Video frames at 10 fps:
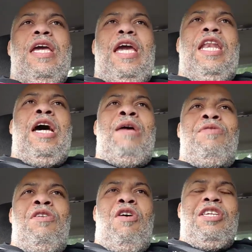And uh,
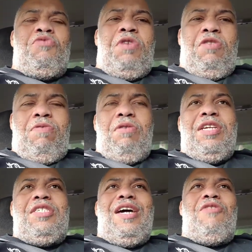you know, I just want to grow
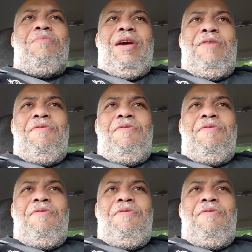this channel, man.